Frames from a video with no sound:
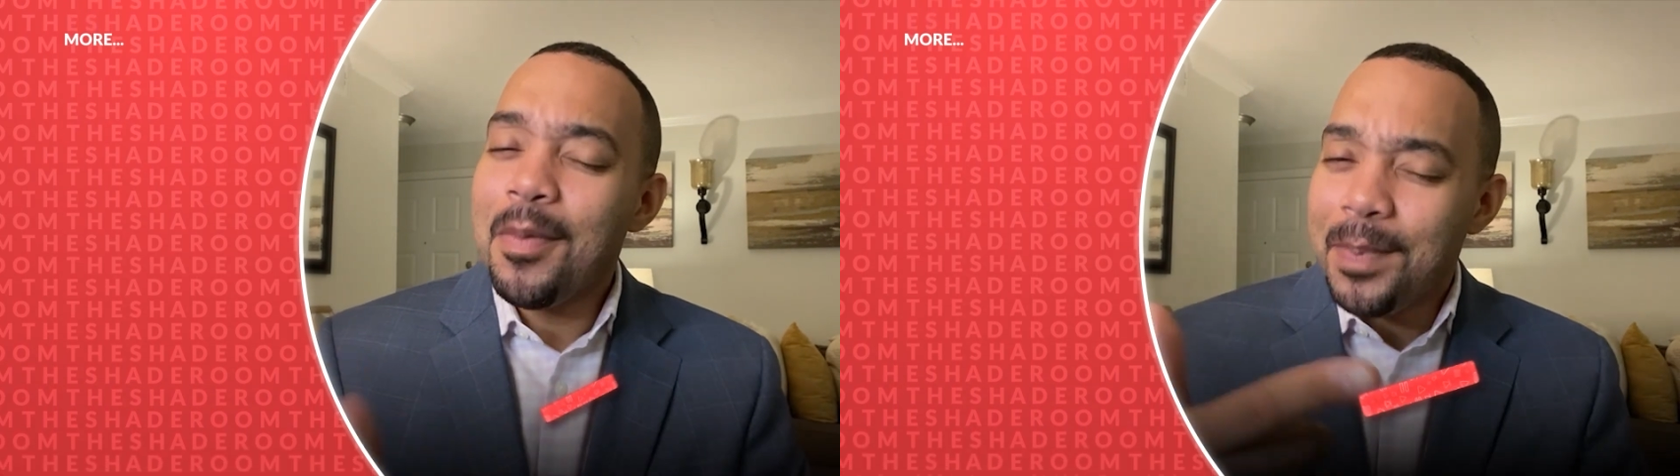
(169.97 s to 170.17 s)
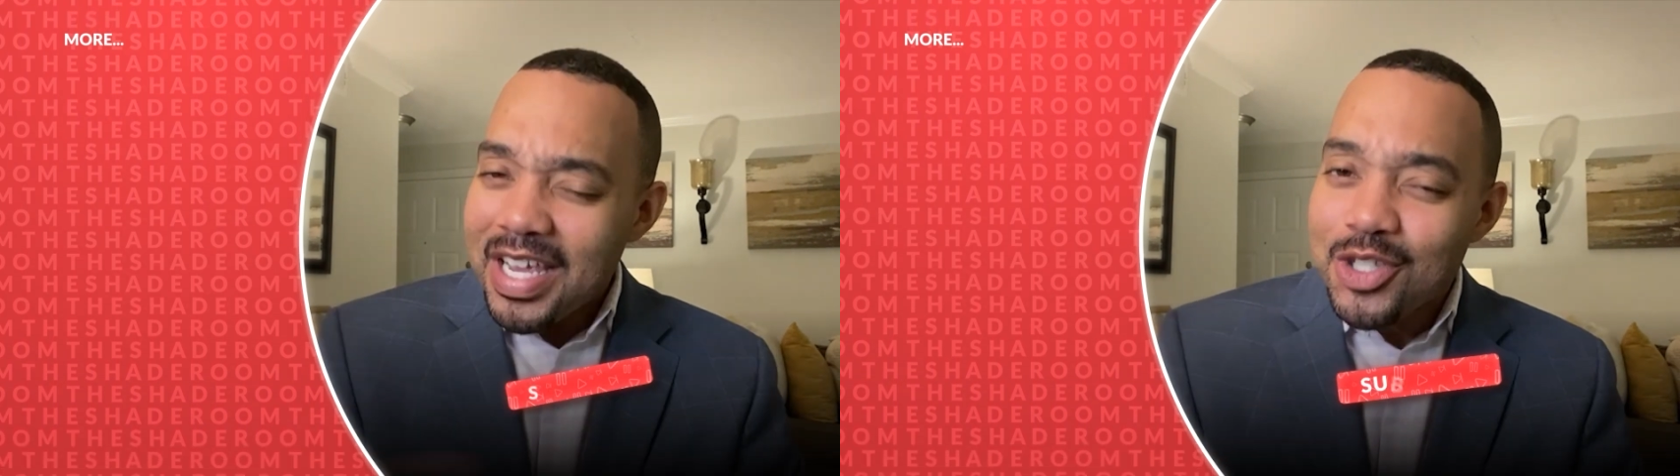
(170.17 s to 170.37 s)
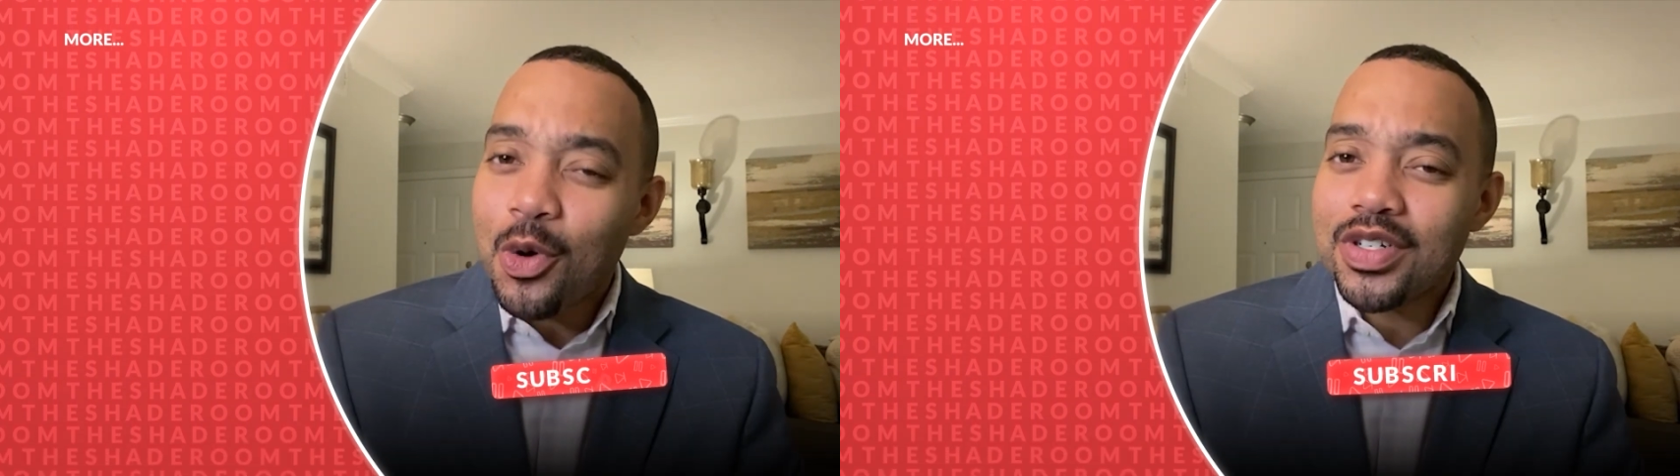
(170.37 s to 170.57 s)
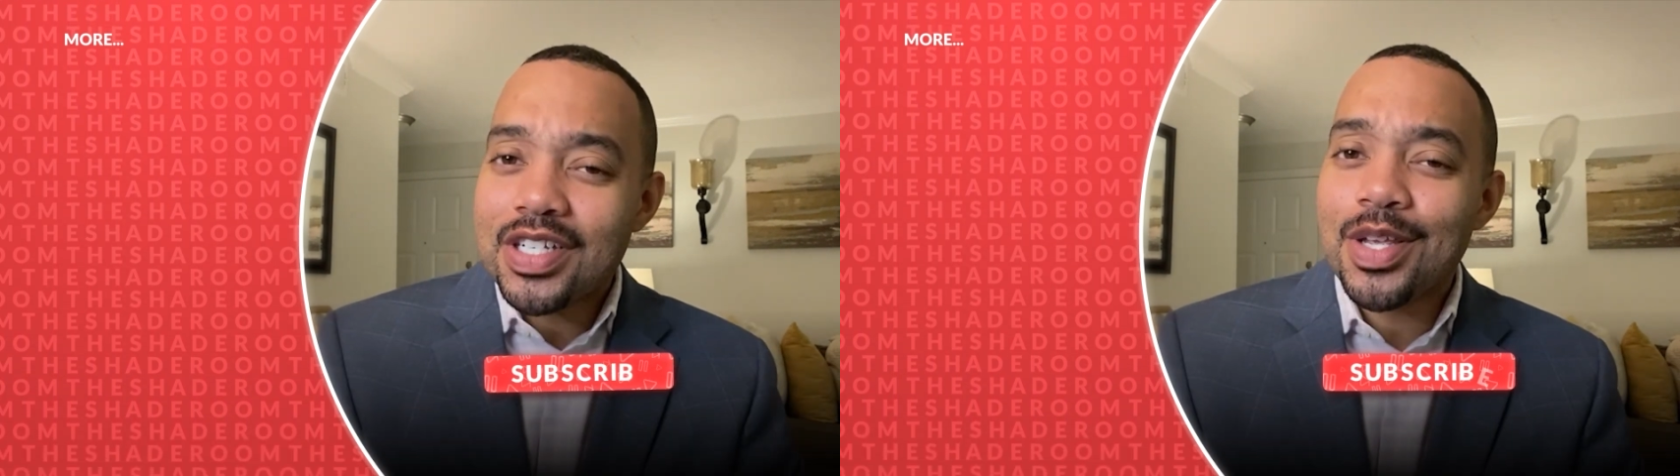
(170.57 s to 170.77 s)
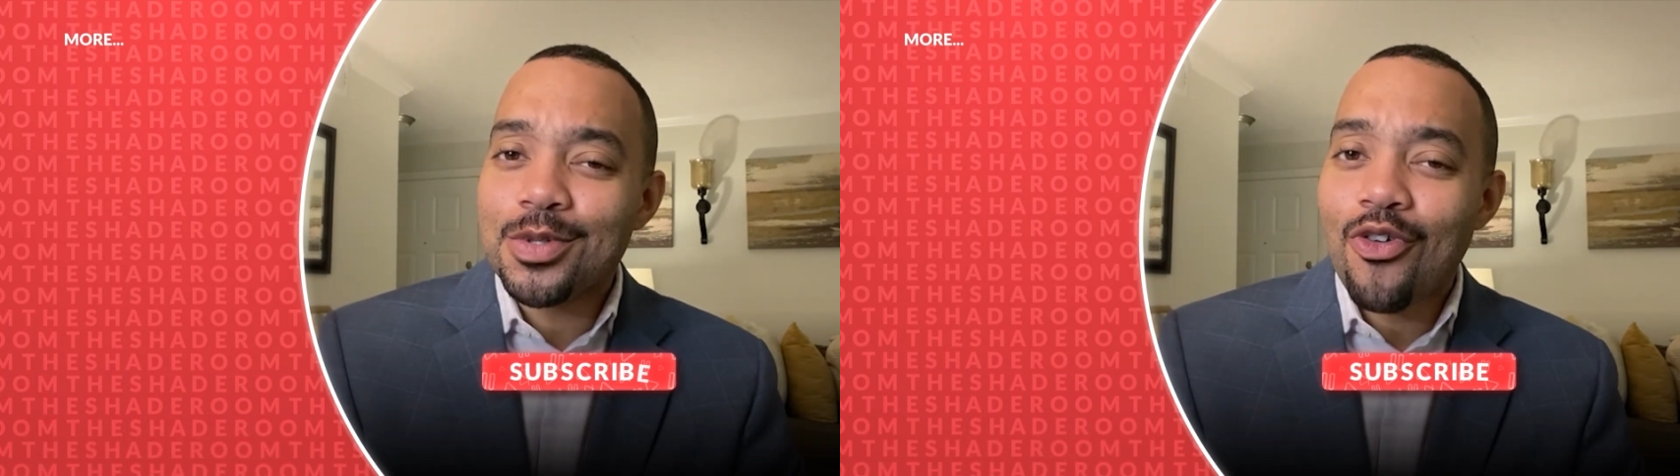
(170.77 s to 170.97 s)
Be sure
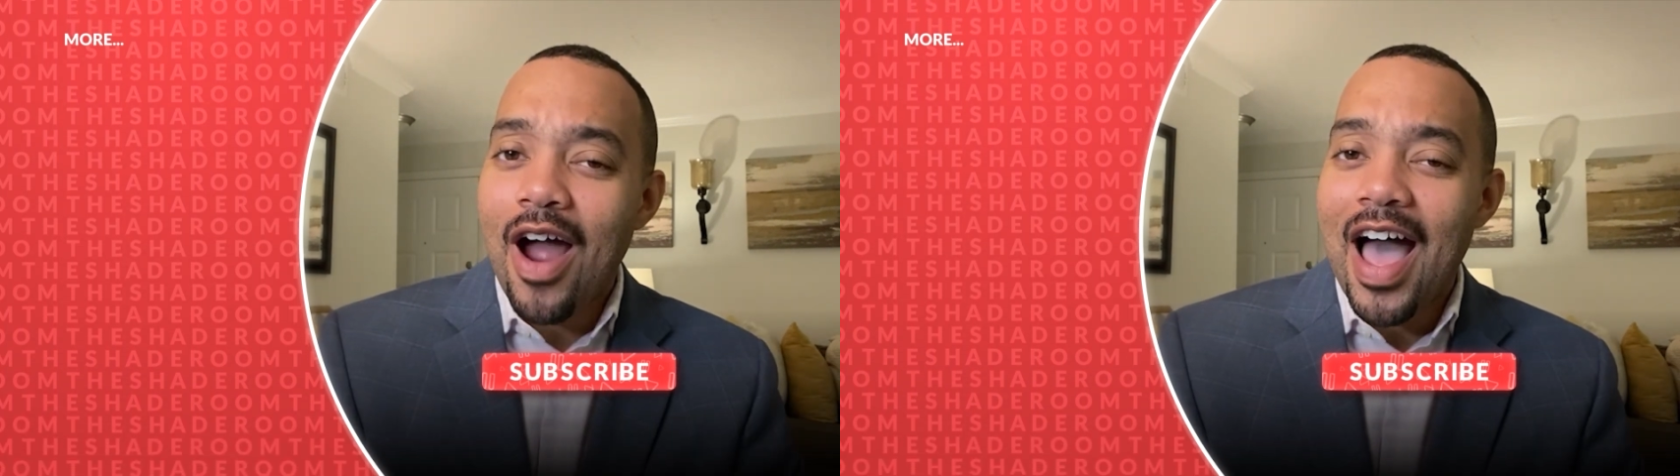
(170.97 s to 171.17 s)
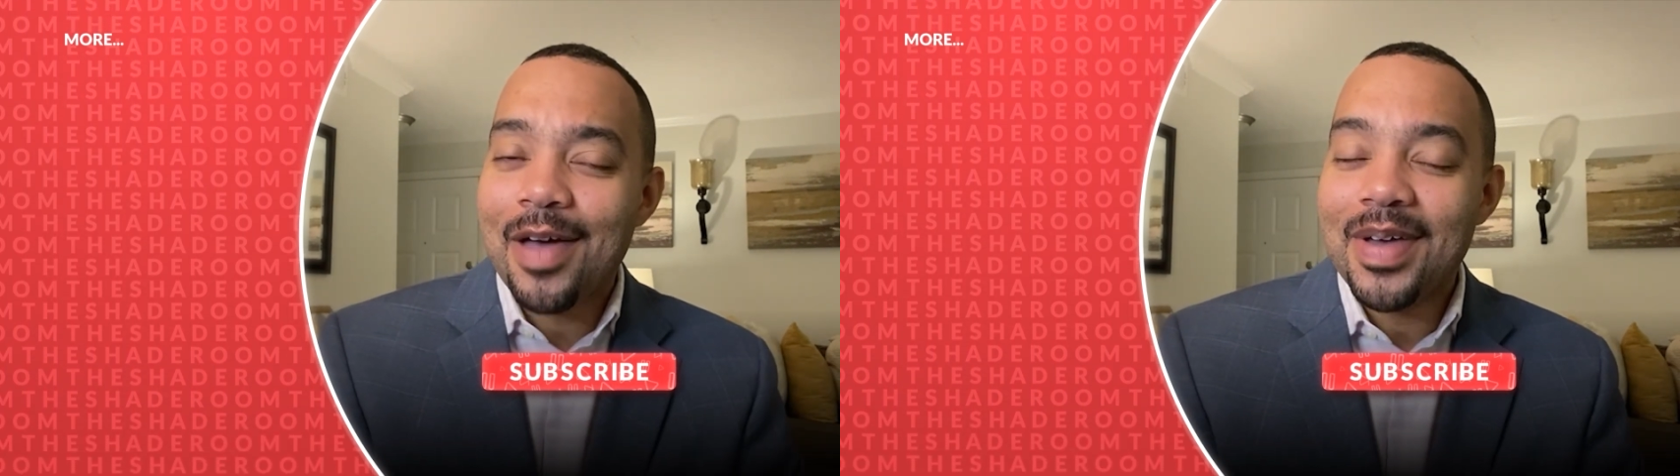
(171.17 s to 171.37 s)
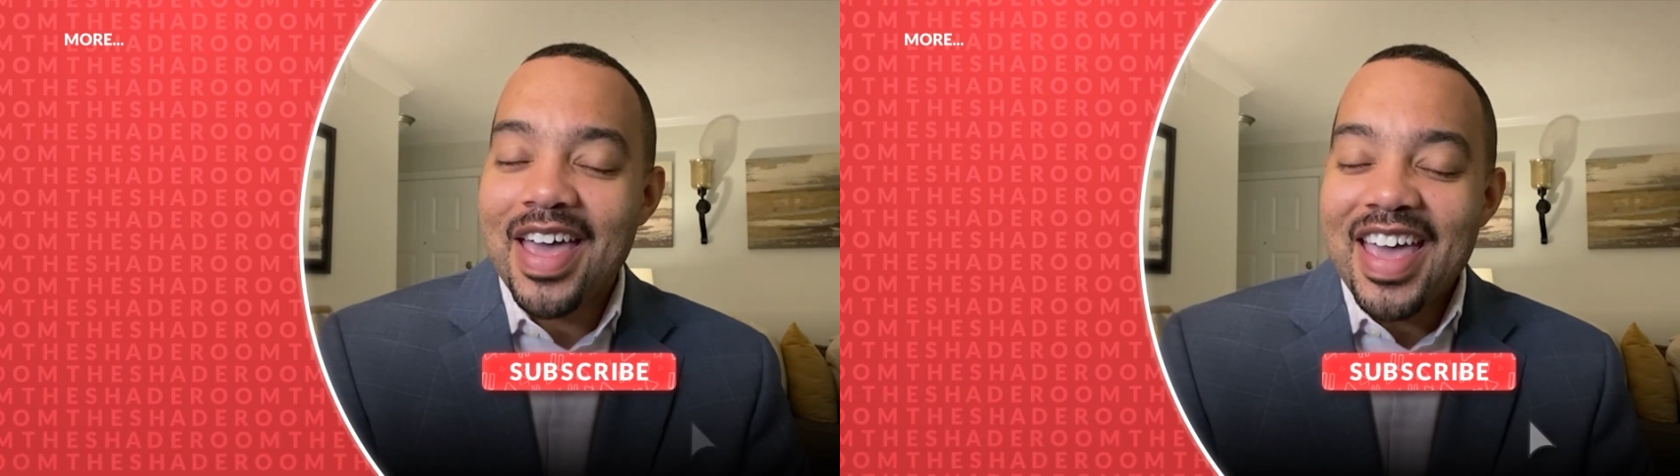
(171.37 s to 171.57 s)
to subscribe